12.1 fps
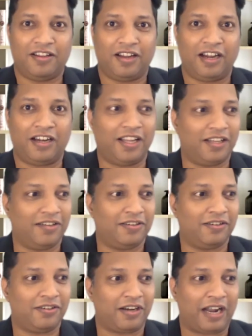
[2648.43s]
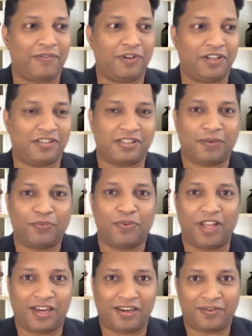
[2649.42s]
and then travel
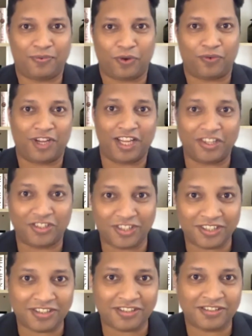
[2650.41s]
somewhere for vacations.